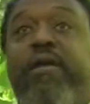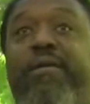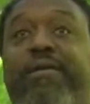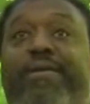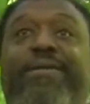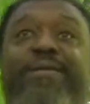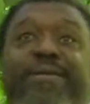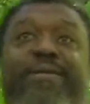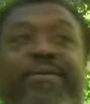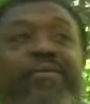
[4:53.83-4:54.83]
Mm-hmm.
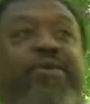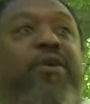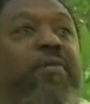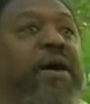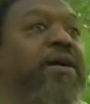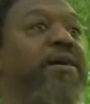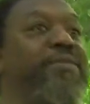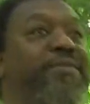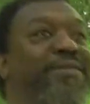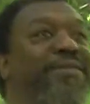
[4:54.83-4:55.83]
We're talking about
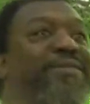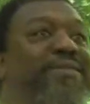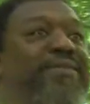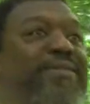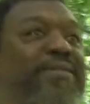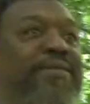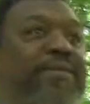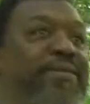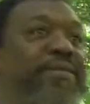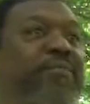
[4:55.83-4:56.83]
us.
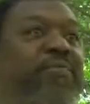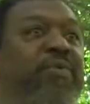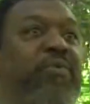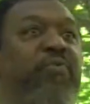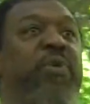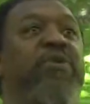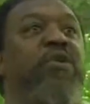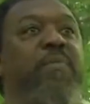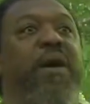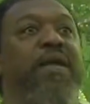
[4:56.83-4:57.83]
When we're
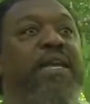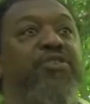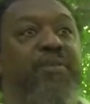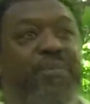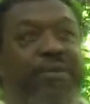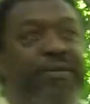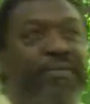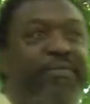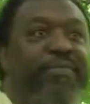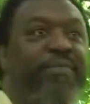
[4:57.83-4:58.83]
talking about Egypt,
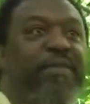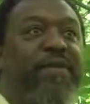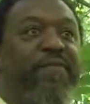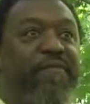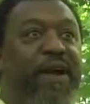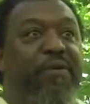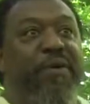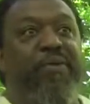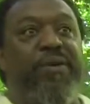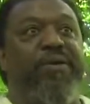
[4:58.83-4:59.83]
And
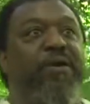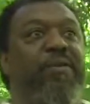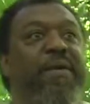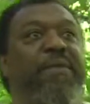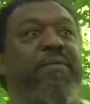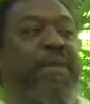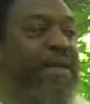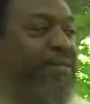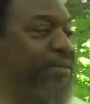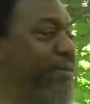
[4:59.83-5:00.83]
Pharaoh, we're talking about the
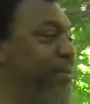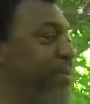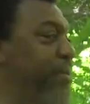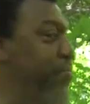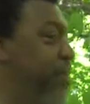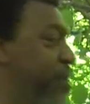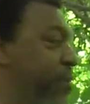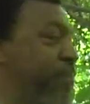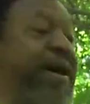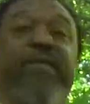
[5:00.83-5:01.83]
massa. We're
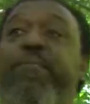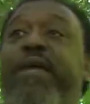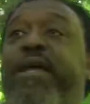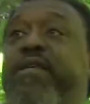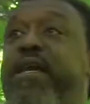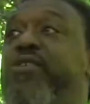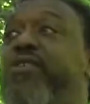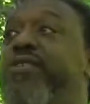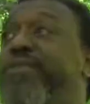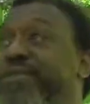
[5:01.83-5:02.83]
talking about the plantation.